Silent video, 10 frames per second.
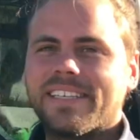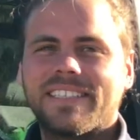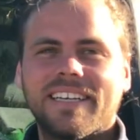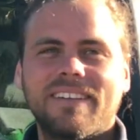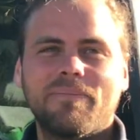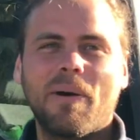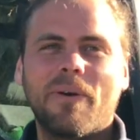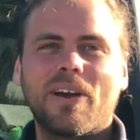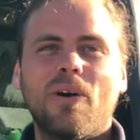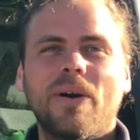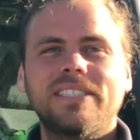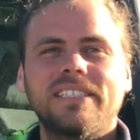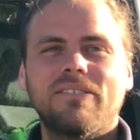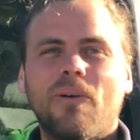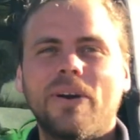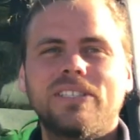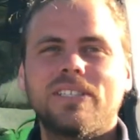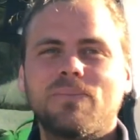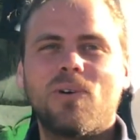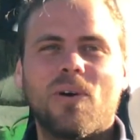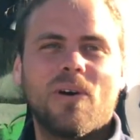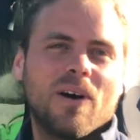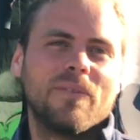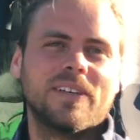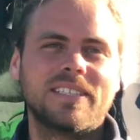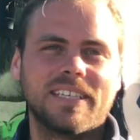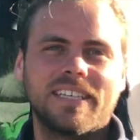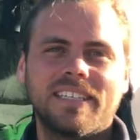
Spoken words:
So, but we could always use more, obviously.